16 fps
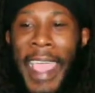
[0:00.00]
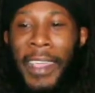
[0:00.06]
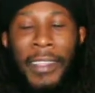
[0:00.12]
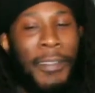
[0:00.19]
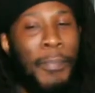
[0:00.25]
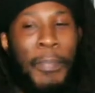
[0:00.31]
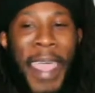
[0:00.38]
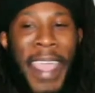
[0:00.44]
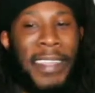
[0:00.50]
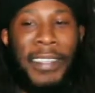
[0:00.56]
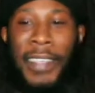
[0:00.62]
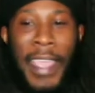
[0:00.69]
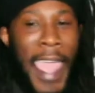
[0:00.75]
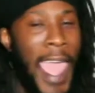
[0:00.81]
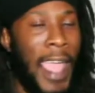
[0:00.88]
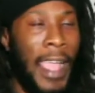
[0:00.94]
basic
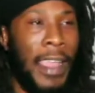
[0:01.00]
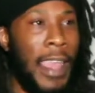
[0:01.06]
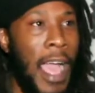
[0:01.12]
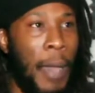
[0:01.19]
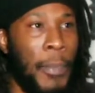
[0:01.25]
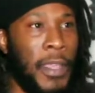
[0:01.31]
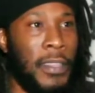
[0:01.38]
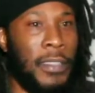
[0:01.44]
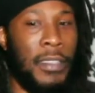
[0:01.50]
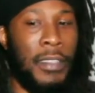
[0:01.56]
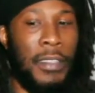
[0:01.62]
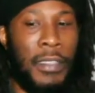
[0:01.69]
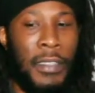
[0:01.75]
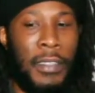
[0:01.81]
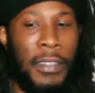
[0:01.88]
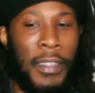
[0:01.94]
economics,
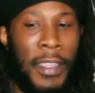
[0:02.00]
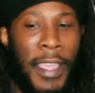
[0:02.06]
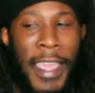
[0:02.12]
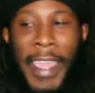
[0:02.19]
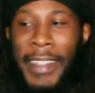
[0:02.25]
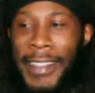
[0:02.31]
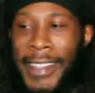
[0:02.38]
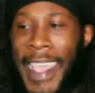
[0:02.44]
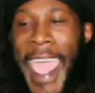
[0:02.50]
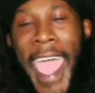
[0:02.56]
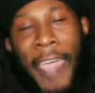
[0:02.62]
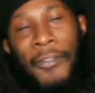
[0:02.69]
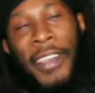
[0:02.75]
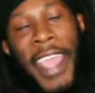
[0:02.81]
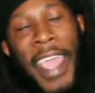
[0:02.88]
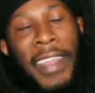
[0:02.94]
to have
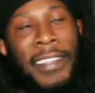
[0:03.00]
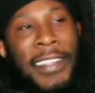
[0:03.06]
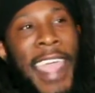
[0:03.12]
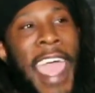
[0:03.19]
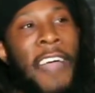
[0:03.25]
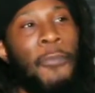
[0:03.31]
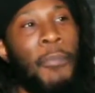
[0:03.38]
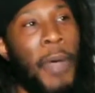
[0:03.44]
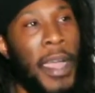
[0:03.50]
debt is to have money.